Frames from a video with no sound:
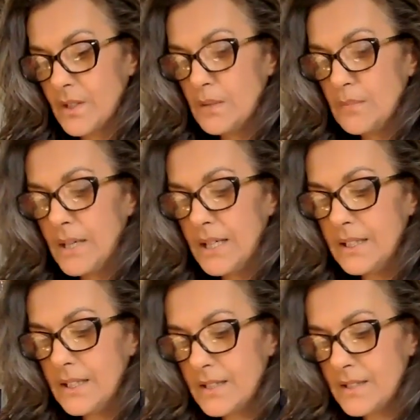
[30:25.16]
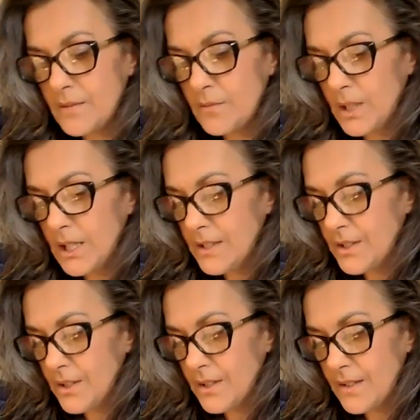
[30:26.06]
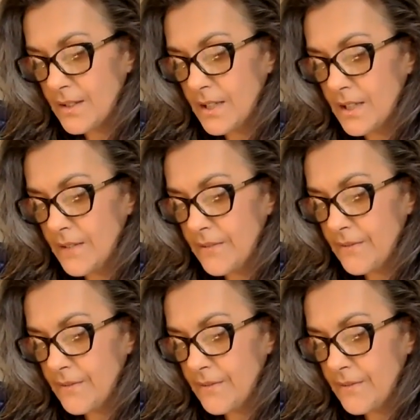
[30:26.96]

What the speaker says: The mind that is unwilling to conceive